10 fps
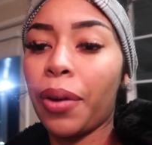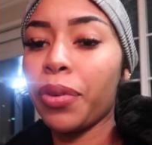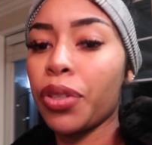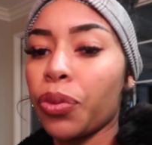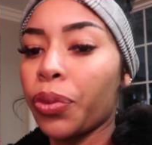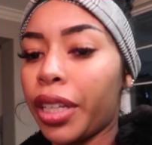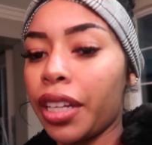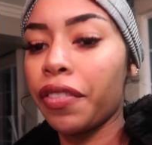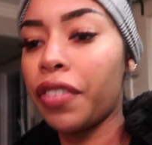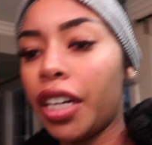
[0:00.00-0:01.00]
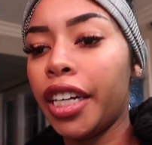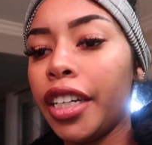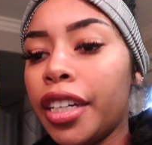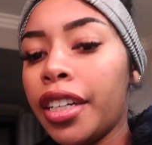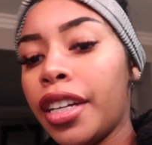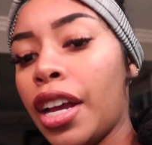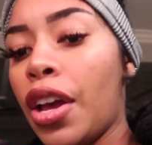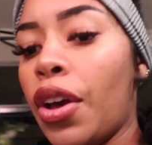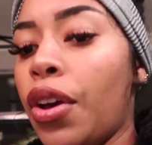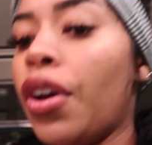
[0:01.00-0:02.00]
that was really fun.
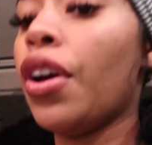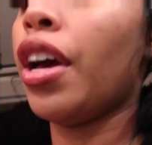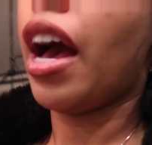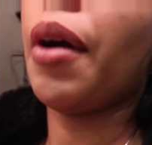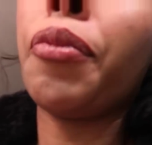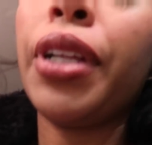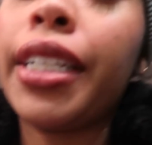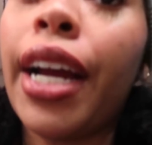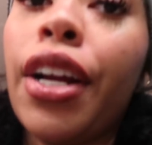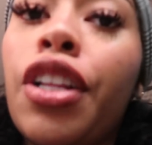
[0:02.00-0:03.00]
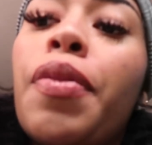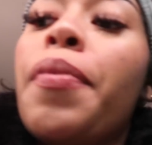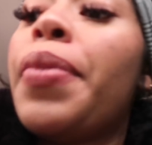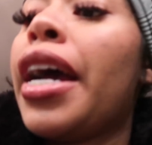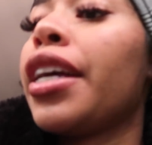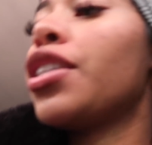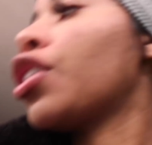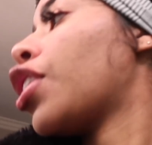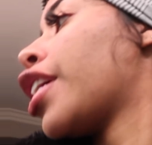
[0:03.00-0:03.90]
I'm really tired though. My back is